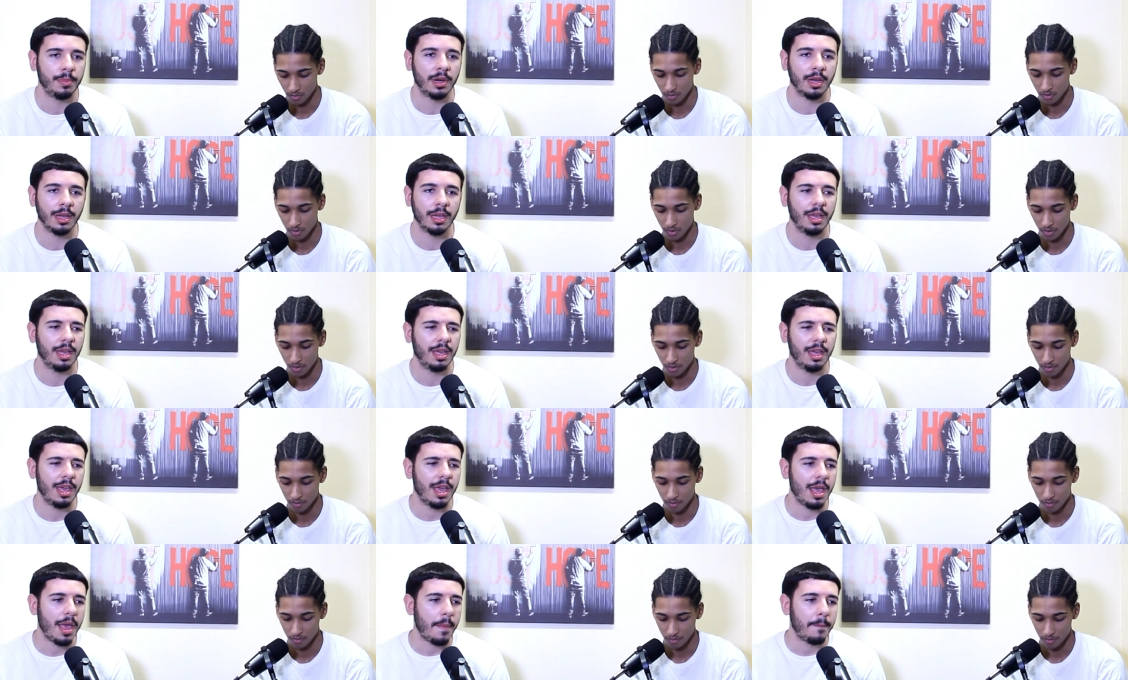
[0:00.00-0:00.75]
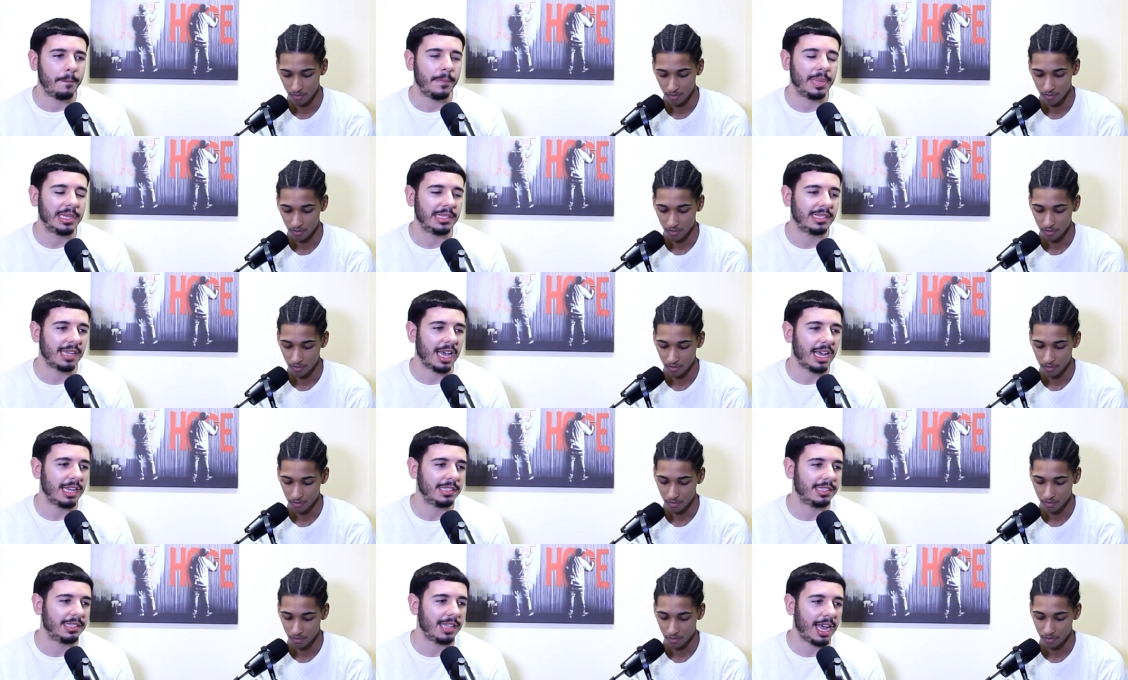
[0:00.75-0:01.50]
Speaker 1: But okay.
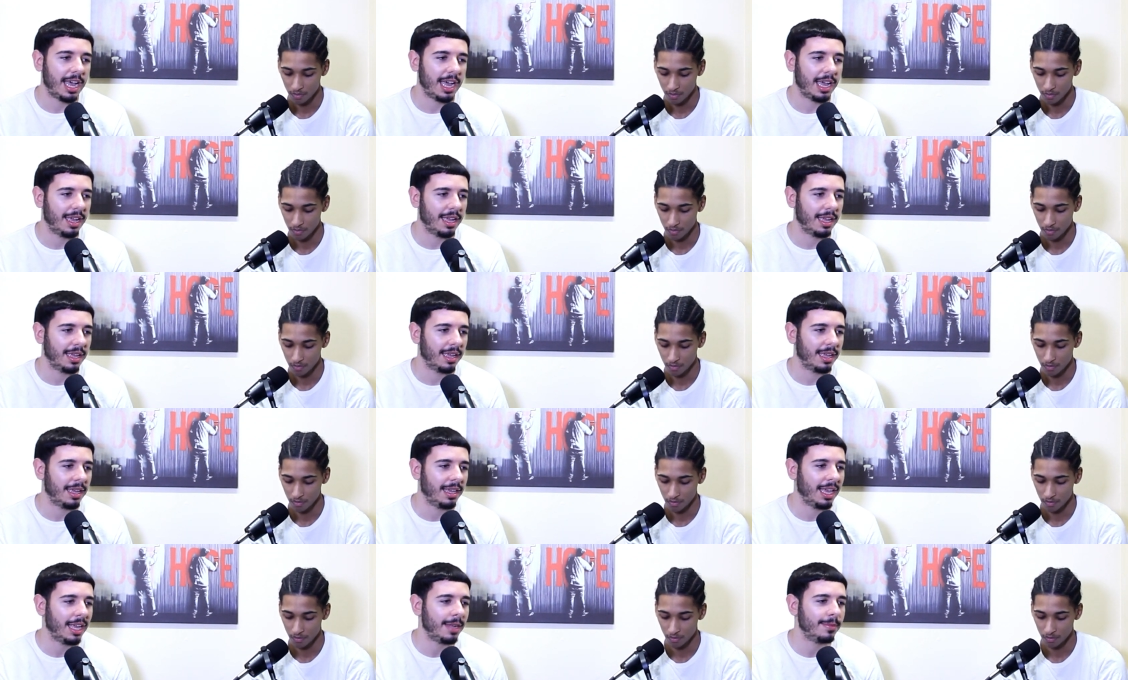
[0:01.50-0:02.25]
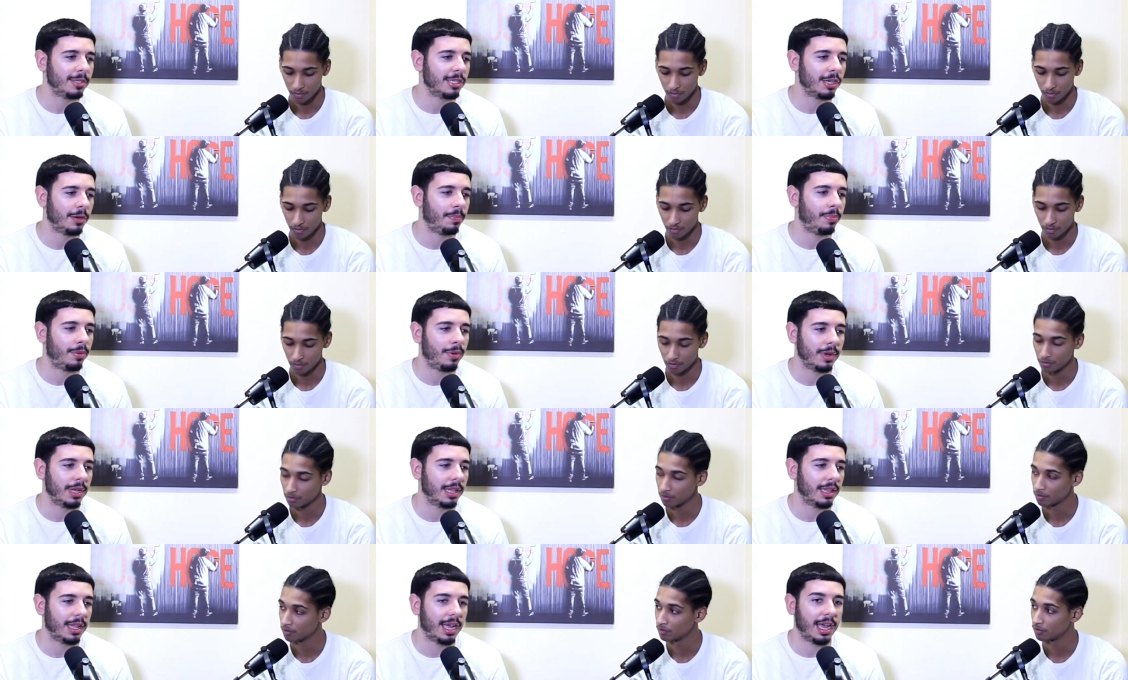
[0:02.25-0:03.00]
besides that, it came to a
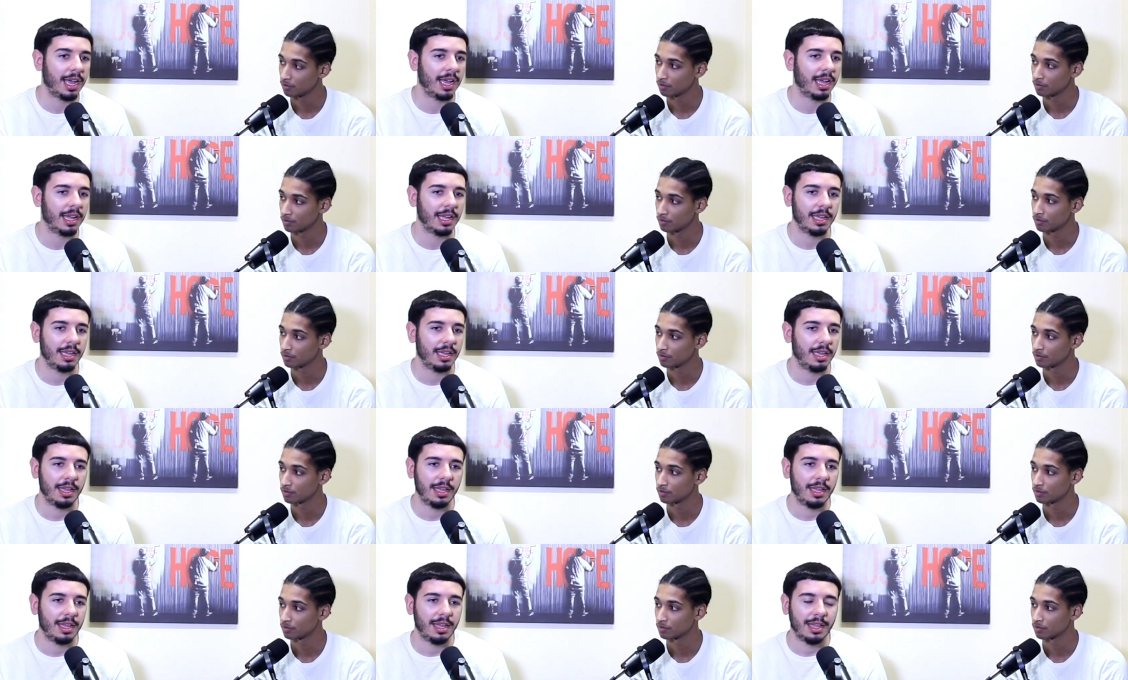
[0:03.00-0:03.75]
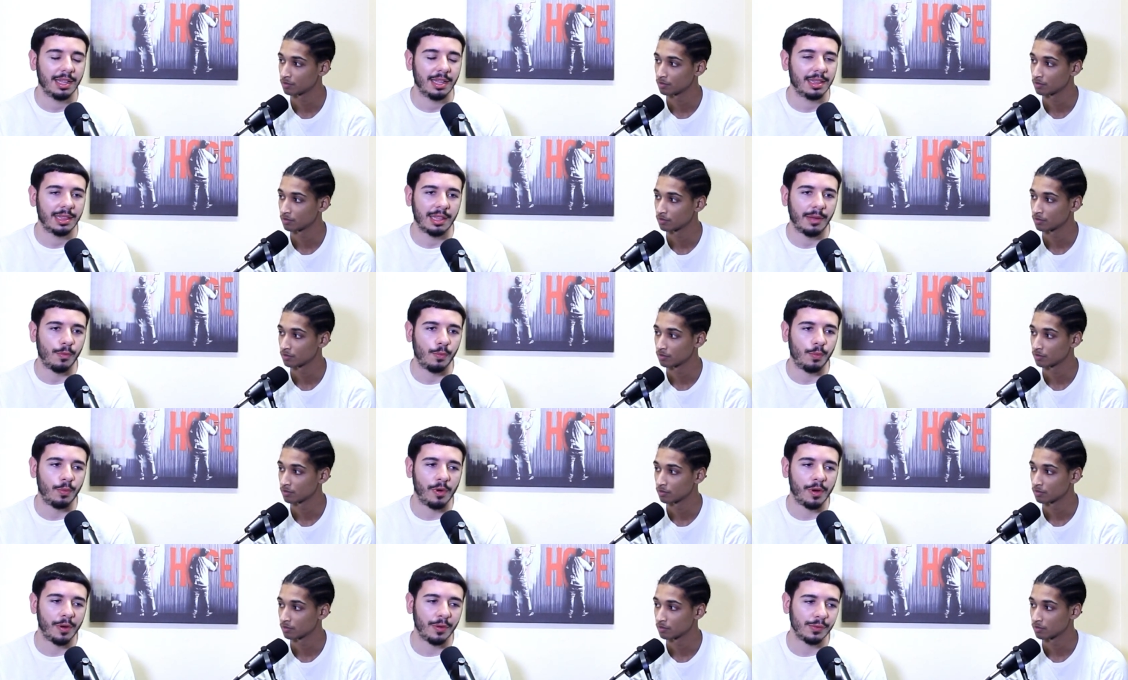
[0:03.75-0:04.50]
point that the
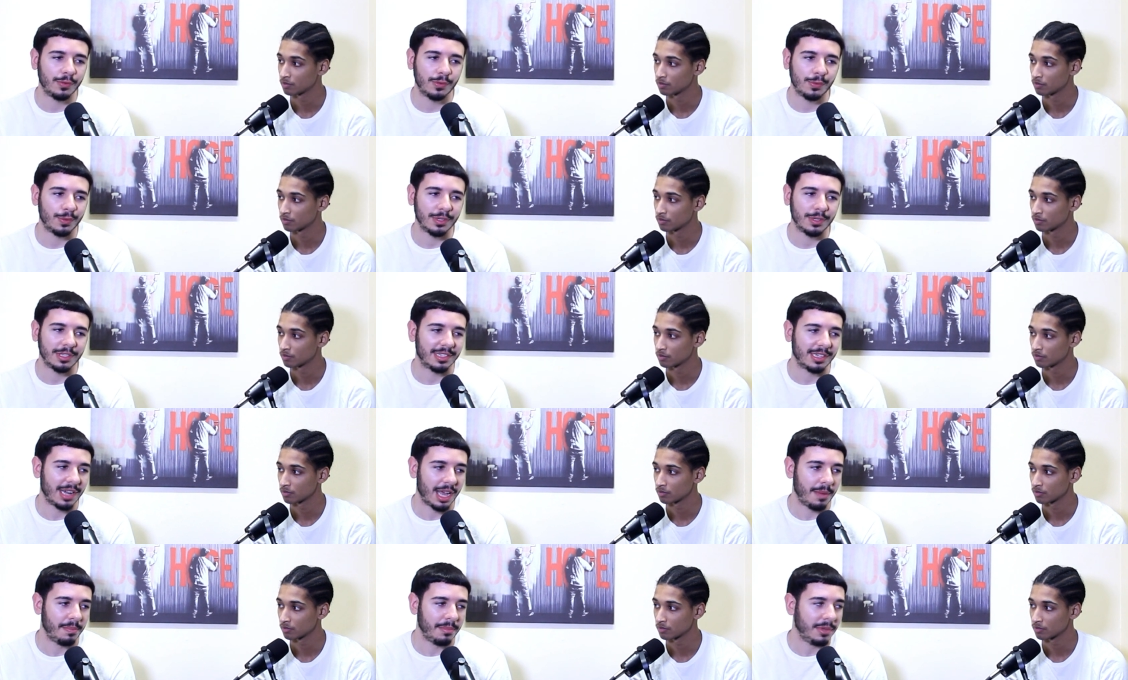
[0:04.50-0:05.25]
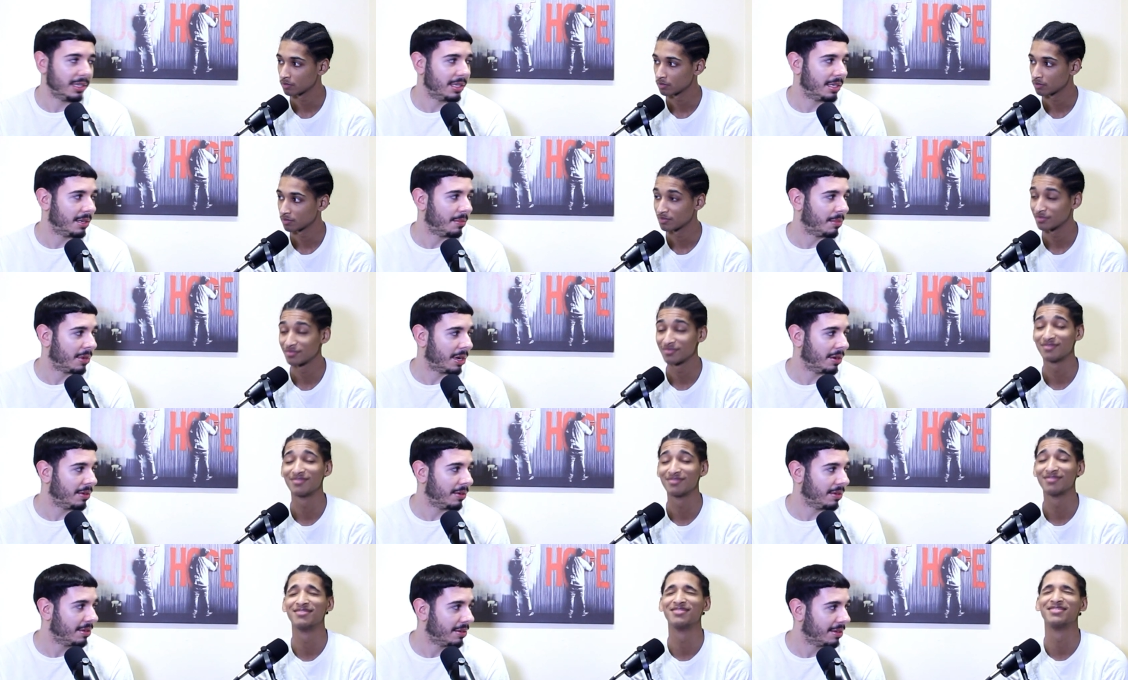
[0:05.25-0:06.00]
Wolves was not missing,
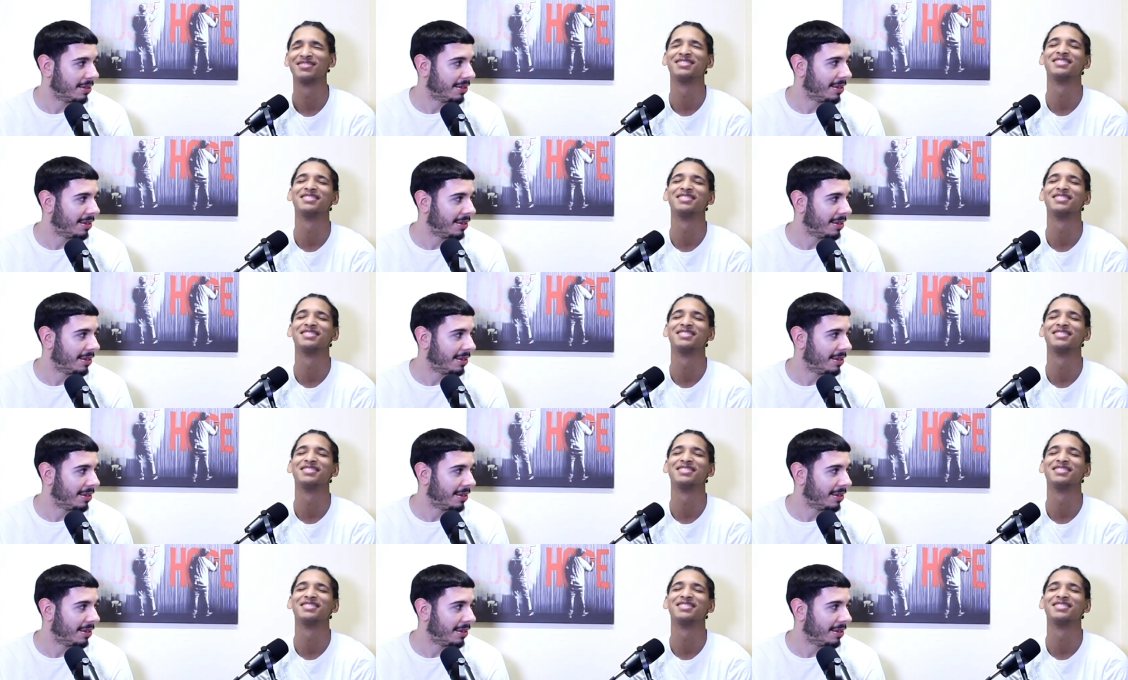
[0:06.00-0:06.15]
bro.